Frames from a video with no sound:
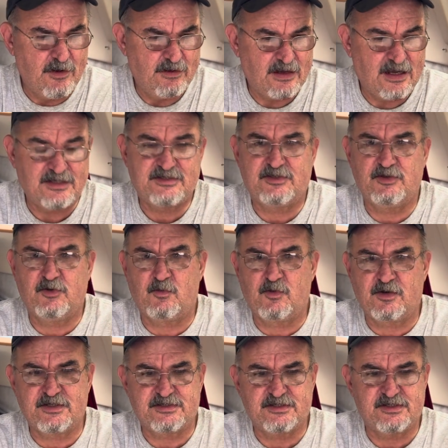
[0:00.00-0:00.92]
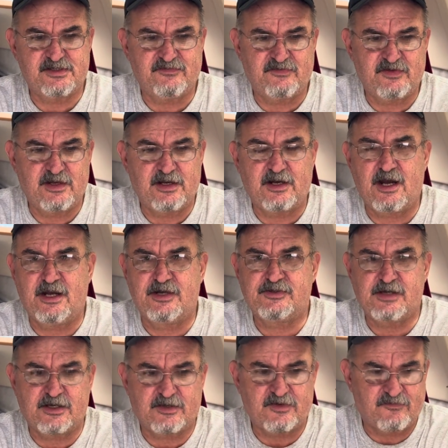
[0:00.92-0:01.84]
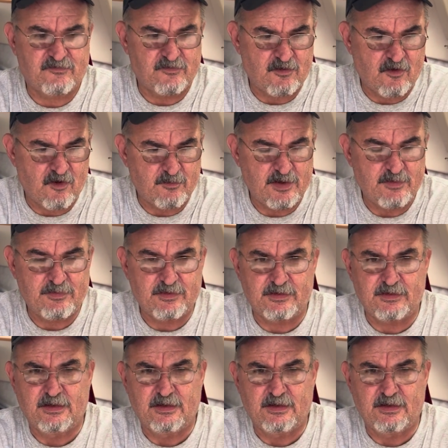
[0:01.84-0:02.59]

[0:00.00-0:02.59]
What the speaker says: I still work as a civilian contractor for the Army, but